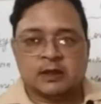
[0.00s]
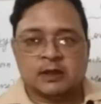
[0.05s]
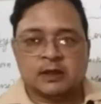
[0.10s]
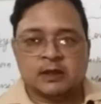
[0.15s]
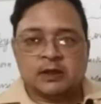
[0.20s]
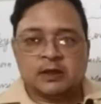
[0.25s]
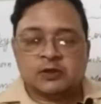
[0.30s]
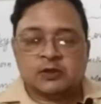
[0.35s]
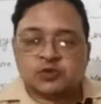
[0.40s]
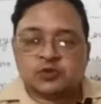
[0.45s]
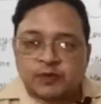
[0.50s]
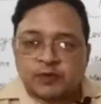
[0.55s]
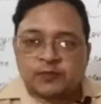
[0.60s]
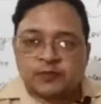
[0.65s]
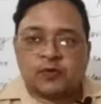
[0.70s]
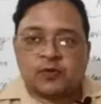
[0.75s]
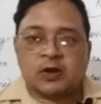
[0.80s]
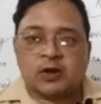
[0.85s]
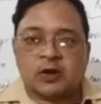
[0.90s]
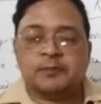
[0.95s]
So we
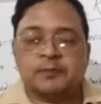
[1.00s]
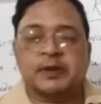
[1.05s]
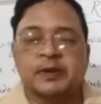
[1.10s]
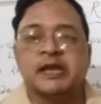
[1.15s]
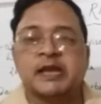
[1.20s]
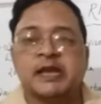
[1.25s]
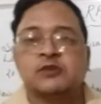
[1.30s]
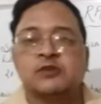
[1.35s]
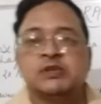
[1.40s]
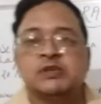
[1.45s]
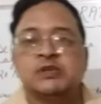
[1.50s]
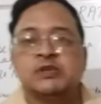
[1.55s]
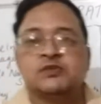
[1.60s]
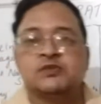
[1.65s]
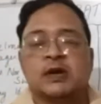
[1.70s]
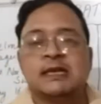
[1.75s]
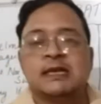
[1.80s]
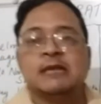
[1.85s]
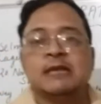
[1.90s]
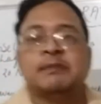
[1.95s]
fall prey to these
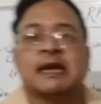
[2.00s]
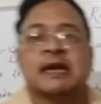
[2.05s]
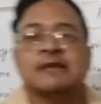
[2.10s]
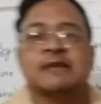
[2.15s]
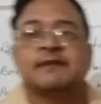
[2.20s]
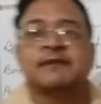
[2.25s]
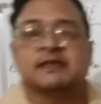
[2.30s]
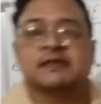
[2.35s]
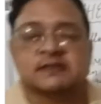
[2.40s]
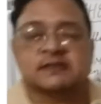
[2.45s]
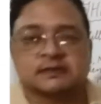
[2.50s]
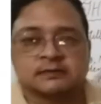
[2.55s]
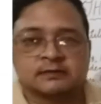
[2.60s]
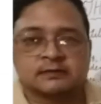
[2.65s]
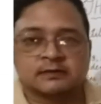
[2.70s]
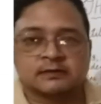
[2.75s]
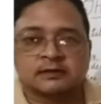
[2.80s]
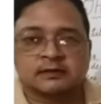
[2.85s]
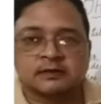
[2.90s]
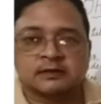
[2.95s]
worldly benefits.
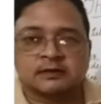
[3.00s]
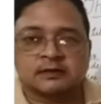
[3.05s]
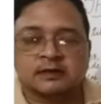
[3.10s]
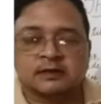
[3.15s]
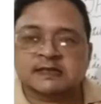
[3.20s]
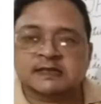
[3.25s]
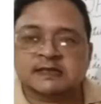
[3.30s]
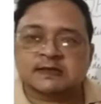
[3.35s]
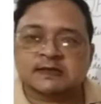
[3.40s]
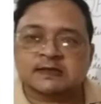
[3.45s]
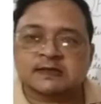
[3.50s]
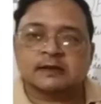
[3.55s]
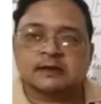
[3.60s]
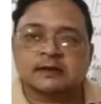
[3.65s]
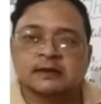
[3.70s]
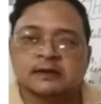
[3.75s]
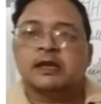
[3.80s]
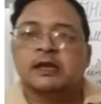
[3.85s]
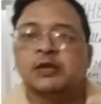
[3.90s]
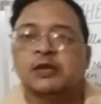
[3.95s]
It's
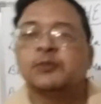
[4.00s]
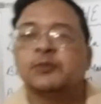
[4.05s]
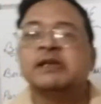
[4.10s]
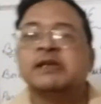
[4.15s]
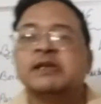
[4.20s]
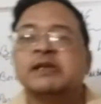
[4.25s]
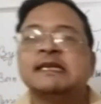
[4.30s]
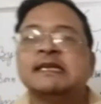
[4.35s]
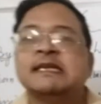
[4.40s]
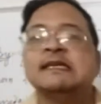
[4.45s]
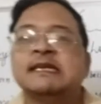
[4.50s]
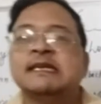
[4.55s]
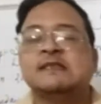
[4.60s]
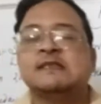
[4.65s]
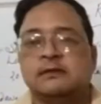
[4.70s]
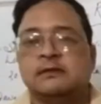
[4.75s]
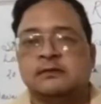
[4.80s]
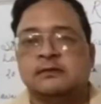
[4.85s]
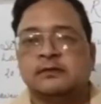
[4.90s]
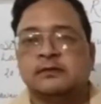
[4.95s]
a human
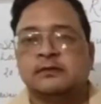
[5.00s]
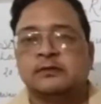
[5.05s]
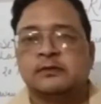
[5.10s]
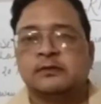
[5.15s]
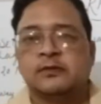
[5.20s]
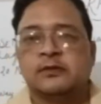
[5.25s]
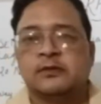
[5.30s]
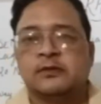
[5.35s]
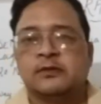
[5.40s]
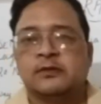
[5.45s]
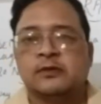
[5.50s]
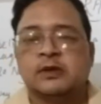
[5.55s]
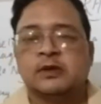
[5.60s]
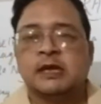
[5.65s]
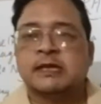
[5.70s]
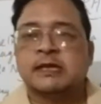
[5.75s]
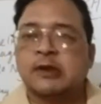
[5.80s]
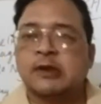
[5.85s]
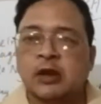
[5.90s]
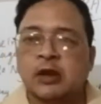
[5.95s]
tendency.
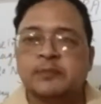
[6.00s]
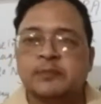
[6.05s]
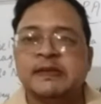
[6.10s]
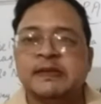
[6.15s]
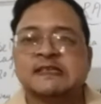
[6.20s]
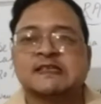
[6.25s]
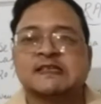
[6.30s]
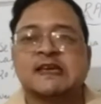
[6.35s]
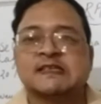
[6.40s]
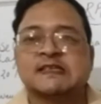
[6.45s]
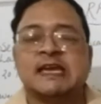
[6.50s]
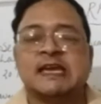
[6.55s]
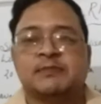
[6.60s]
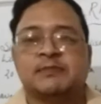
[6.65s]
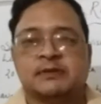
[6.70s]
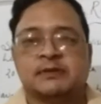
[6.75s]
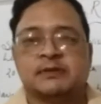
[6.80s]
It cannot be escaped.